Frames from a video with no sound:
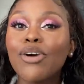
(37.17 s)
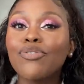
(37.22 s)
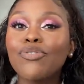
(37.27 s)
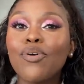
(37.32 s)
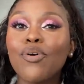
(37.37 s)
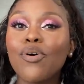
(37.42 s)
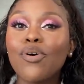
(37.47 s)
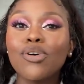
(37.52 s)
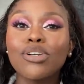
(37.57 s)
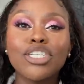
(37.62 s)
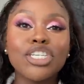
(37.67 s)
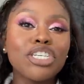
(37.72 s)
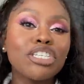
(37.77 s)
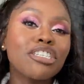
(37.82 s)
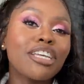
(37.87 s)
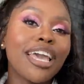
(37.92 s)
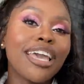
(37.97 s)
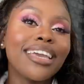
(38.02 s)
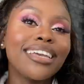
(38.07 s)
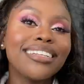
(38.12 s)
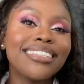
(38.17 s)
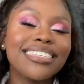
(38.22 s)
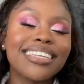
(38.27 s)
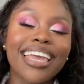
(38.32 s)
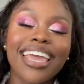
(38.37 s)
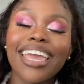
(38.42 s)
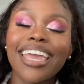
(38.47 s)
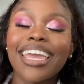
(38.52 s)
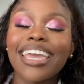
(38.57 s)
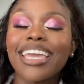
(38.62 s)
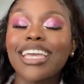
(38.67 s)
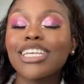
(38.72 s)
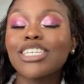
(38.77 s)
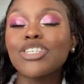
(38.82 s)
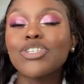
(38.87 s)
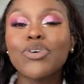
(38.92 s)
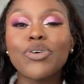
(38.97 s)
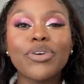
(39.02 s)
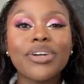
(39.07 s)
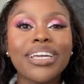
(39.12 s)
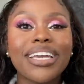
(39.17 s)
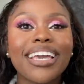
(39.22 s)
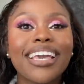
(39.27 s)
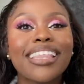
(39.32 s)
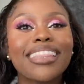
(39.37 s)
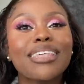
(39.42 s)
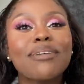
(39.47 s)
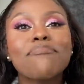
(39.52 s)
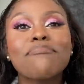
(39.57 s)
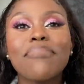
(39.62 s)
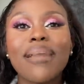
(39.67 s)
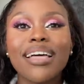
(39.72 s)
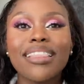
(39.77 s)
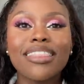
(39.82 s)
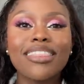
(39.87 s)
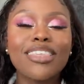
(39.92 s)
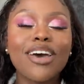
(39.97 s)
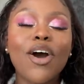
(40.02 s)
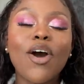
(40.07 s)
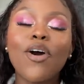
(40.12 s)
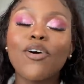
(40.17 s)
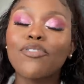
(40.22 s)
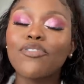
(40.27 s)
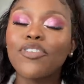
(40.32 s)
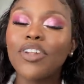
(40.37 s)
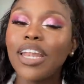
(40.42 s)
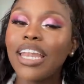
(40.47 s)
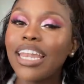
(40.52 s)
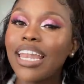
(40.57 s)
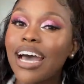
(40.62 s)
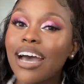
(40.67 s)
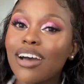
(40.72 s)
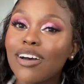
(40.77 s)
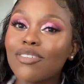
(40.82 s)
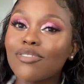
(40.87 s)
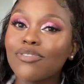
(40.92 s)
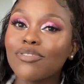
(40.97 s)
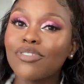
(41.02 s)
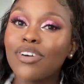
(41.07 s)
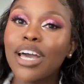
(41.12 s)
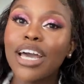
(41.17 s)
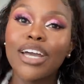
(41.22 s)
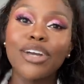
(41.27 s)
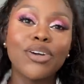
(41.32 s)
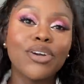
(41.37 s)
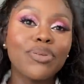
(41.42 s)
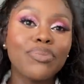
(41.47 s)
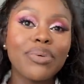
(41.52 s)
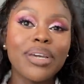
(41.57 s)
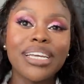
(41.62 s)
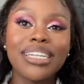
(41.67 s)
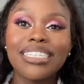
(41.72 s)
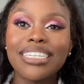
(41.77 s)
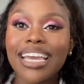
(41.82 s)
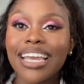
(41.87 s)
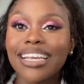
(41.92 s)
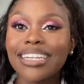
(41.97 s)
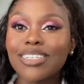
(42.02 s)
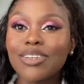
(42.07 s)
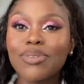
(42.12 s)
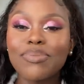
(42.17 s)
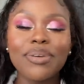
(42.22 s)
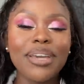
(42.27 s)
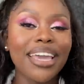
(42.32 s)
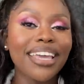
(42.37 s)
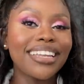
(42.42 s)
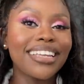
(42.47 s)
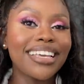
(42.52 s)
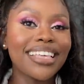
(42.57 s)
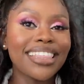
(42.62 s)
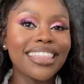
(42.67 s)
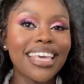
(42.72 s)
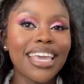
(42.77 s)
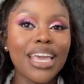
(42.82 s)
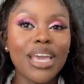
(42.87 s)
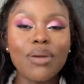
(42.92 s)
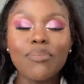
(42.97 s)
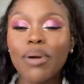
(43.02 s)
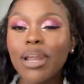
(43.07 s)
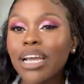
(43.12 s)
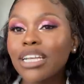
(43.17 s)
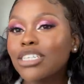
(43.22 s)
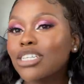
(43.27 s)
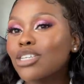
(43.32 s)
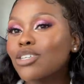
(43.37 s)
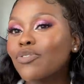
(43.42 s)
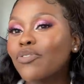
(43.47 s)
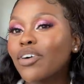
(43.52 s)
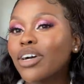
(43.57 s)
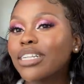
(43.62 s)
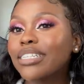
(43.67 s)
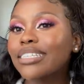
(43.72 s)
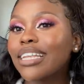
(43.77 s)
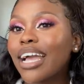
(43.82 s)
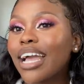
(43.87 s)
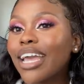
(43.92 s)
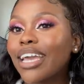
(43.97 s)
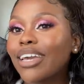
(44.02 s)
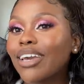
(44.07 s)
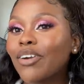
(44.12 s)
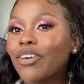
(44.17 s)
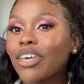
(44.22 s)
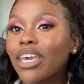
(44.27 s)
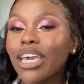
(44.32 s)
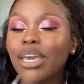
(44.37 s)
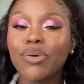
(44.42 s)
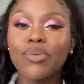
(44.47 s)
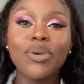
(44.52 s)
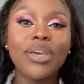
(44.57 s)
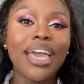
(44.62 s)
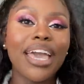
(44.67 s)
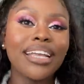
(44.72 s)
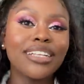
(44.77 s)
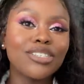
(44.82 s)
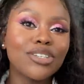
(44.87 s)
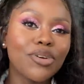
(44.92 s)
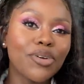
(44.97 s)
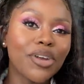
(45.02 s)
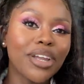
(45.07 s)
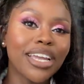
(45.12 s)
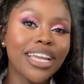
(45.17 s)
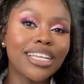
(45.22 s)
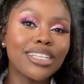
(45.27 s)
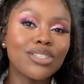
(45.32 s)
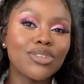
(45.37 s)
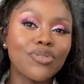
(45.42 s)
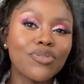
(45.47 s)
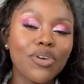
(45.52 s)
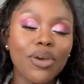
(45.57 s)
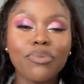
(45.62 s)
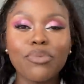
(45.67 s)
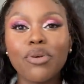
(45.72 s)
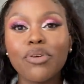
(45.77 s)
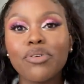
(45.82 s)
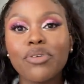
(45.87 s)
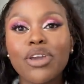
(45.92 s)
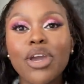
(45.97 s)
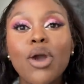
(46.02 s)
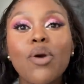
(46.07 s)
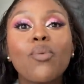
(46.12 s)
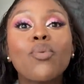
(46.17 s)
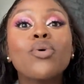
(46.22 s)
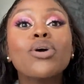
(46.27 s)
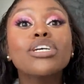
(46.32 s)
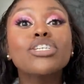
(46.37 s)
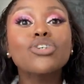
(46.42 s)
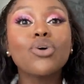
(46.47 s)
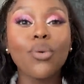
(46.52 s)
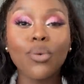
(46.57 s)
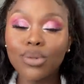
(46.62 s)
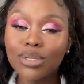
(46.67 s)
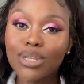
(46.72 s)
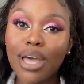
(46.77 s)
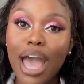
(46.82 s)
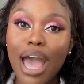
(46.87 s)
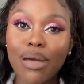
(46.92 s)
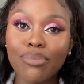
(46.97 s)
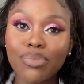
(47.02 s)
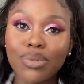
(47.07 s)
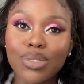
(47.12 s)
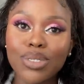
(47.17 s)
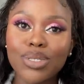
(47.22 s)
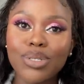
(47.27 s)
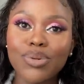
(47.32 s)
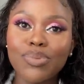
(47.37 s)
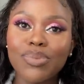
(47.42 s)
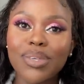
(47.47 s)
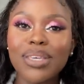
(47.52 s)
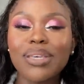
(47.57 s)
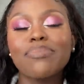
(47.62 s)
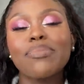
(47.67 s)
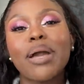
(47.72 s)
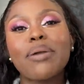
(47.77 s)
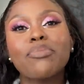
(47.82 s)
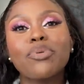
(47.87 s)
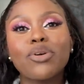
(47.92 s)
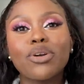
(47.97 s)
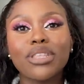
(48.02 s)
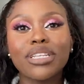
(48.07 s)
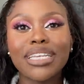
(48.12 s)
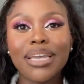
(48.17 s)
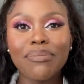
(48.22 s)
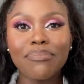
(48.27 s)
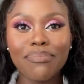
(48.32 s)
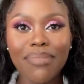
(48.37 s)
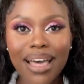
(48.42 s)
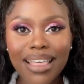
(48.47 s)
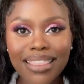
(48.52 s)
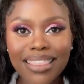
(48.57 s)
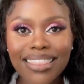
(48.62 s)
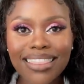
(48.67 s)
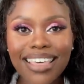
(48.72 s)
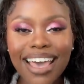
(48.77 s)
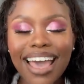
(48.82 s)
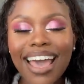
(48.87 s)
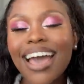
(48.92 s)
for just a day during the month of love. Could be a date, could be anything, but I just felt like, okay, we're entering into February, which also happens to be my birthday month